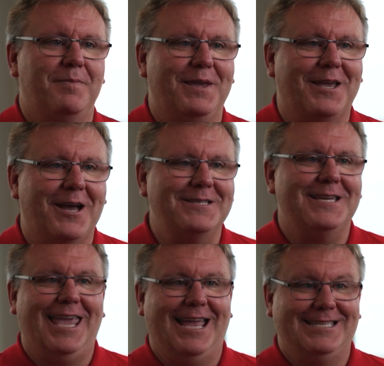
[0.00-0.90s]
Because
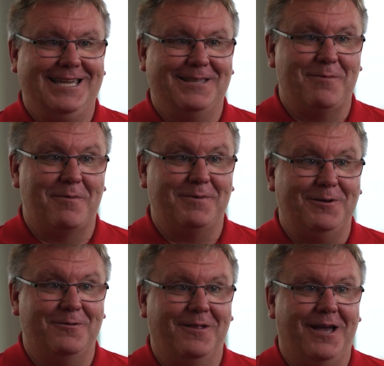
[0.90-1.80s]
it can't take them up and
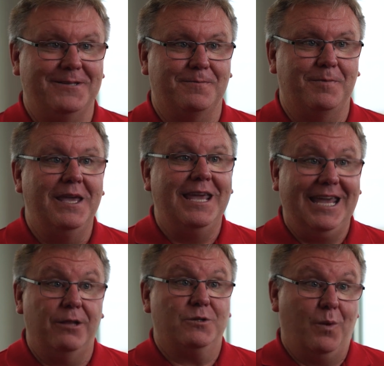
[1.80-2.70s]
utilize them,
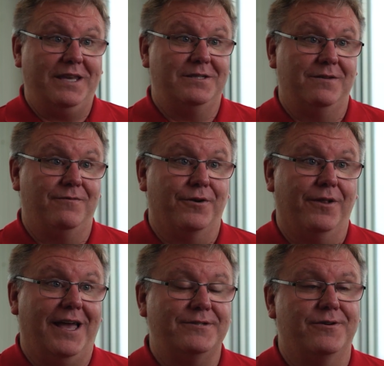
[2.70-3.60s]
it's wasted
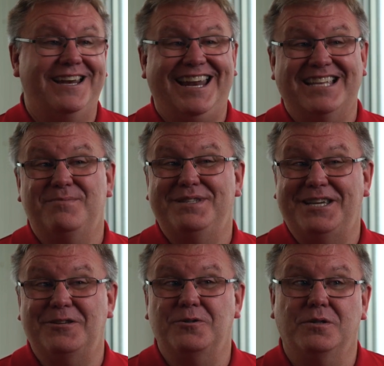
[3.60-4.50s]
fertilizer and has a
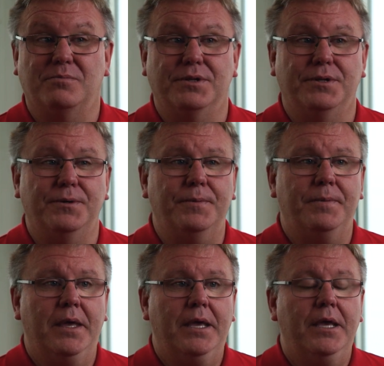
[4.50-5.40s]
potential to pollute.
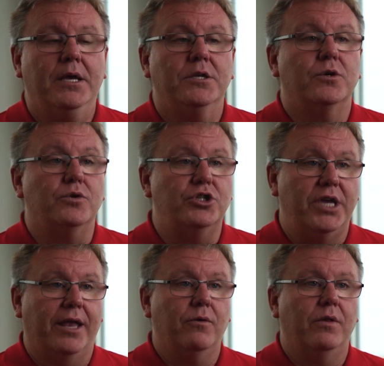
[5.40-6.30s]
So
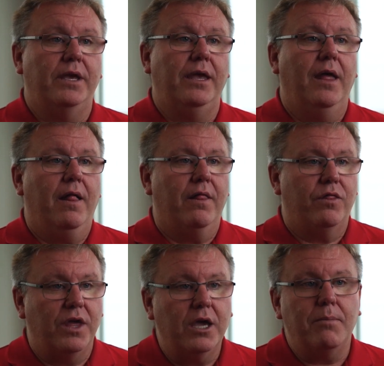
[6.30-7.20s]
generally,
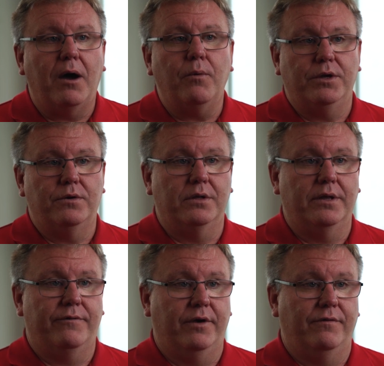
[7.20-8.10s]
think about when you're
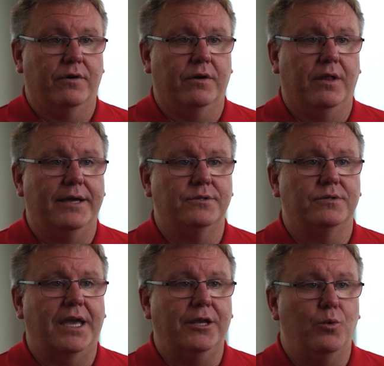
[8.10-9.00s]
delivering
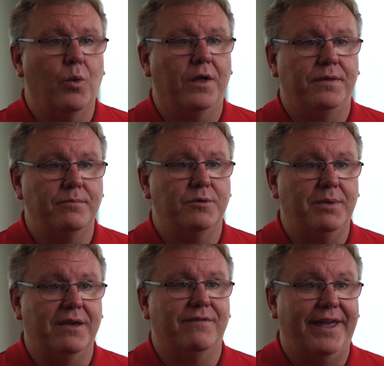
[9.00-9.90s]
fertilizers and you want them to
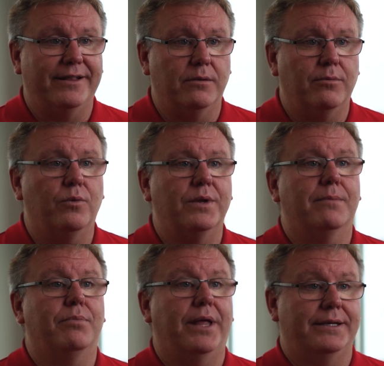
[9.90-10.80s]
be available when the
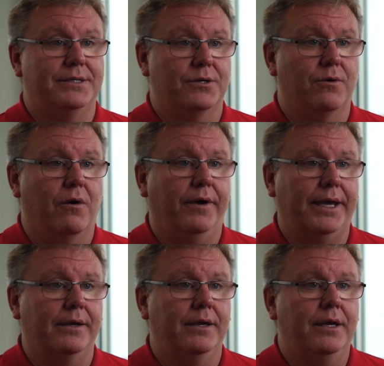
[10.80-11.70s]
plant is growing.
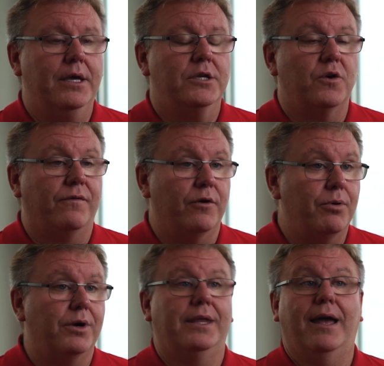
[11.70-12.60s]
So if you're
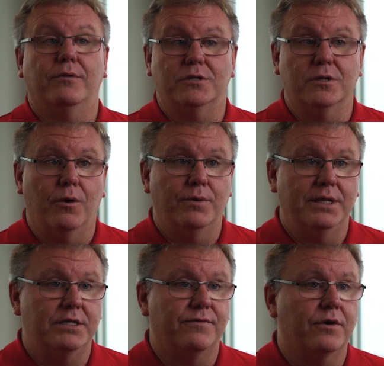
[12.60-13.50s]
putting down slow
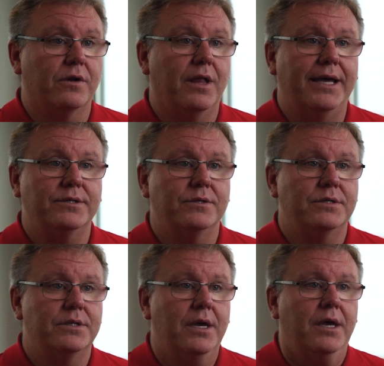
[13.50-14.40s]
release fertilizers,